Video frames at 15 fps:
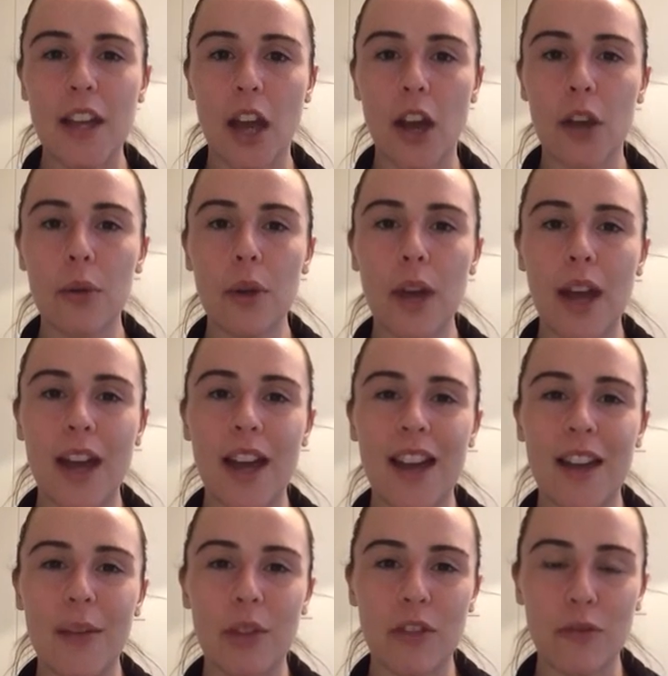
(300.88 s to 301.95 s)
a go
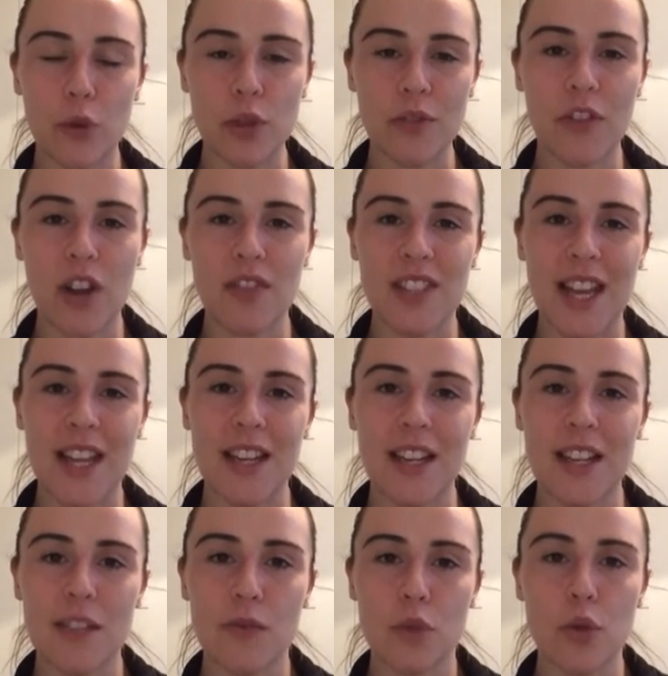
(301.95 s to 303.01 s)
with the 45-second
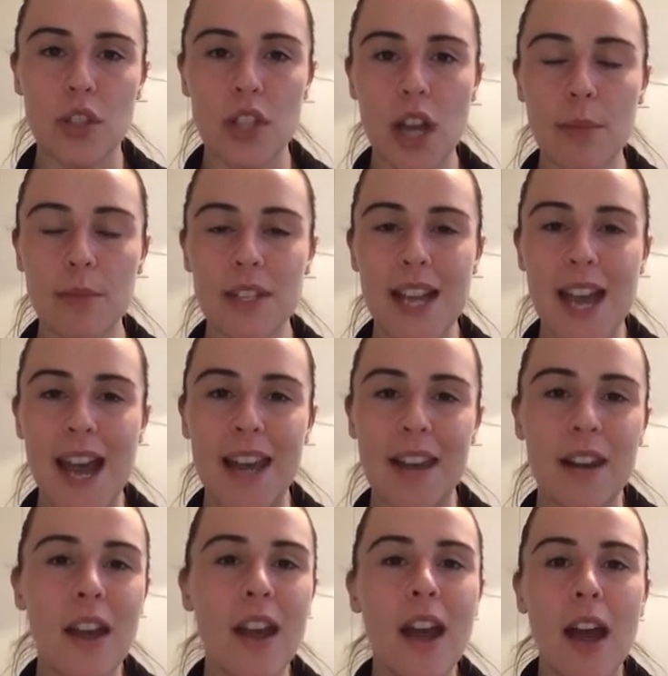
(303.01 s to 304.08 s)
intervals times
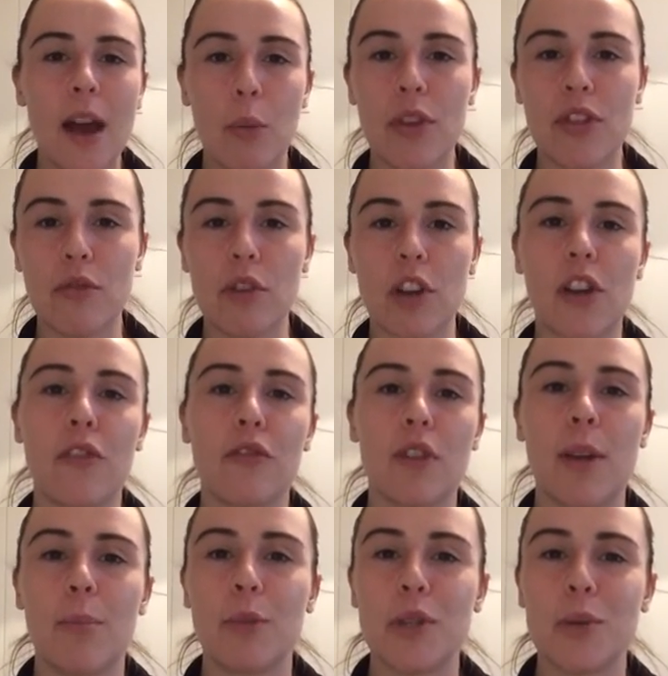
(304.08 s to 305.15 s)
10 with the
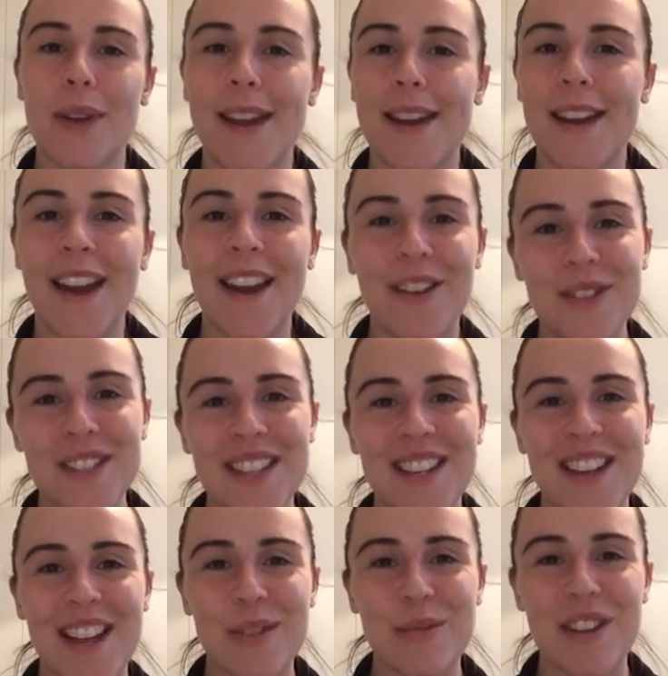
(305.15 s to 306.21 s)
recovery in between, and I'll see you
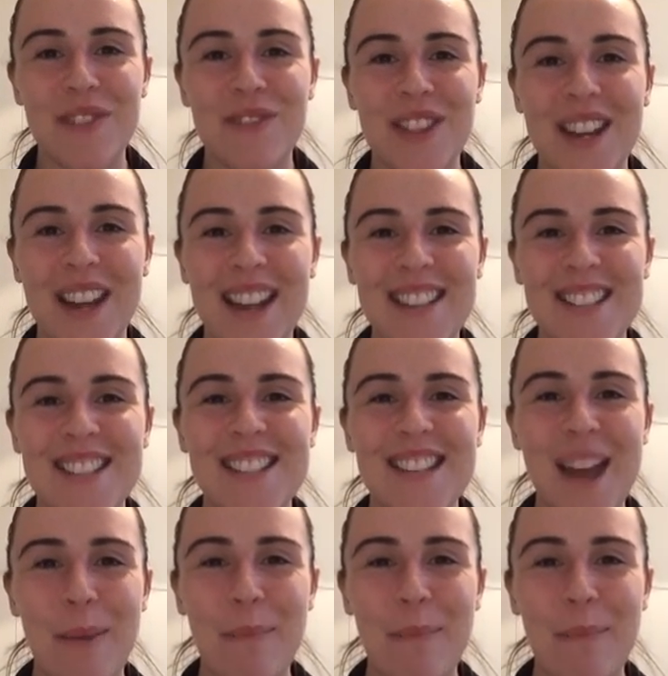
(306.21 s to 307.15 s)
next week for the next step.